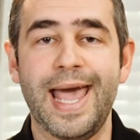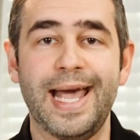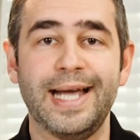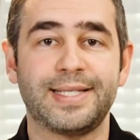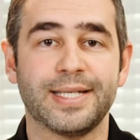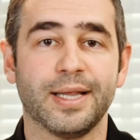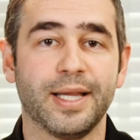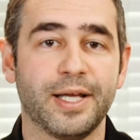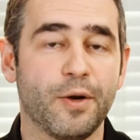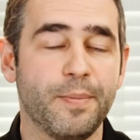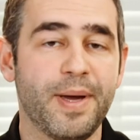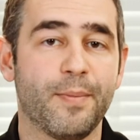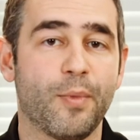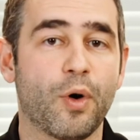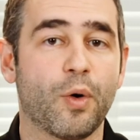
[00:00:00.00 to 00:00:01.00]
it's a little
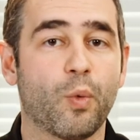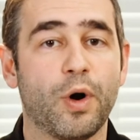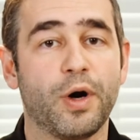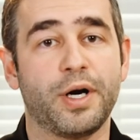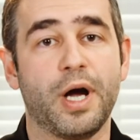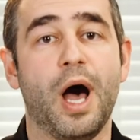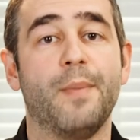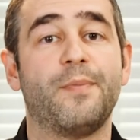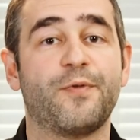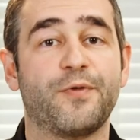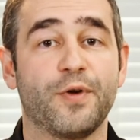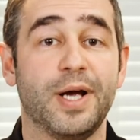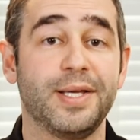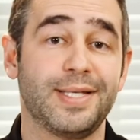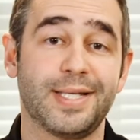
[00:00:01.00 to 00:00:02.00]
bit more work up
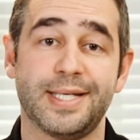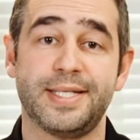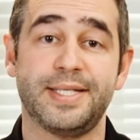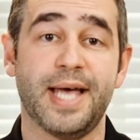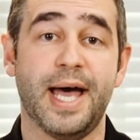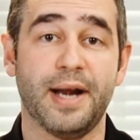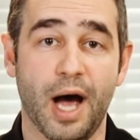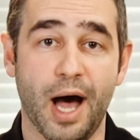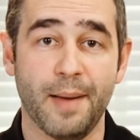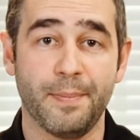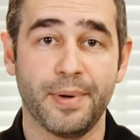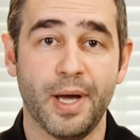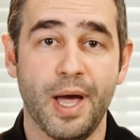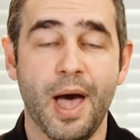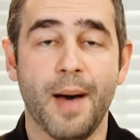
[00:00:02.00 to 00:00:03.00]
front to set
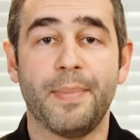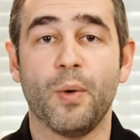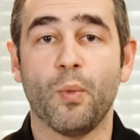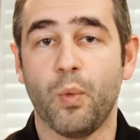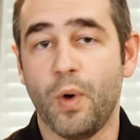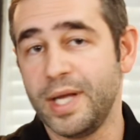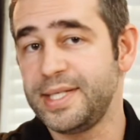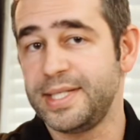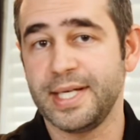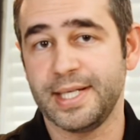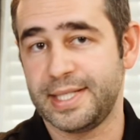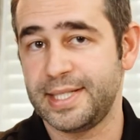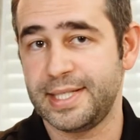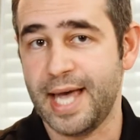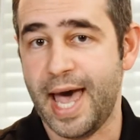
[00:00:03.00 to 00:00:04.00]
up, but once
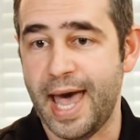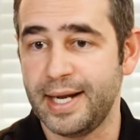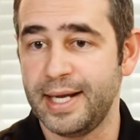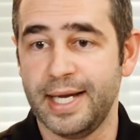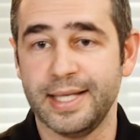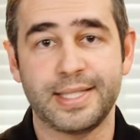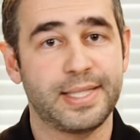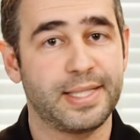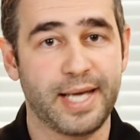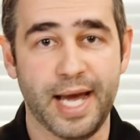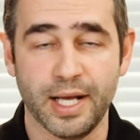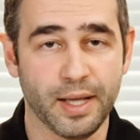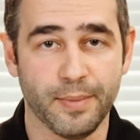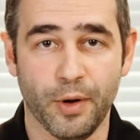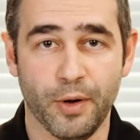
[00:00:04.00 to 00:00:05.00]
it's set, it's
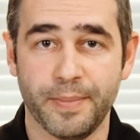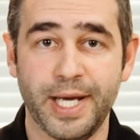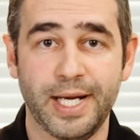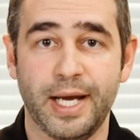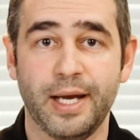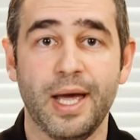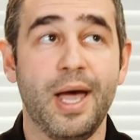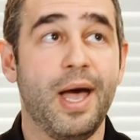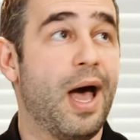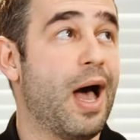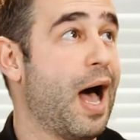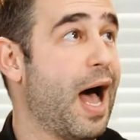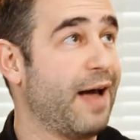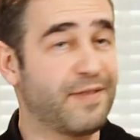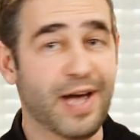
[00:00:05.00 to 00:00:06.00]
scalable, meaning I've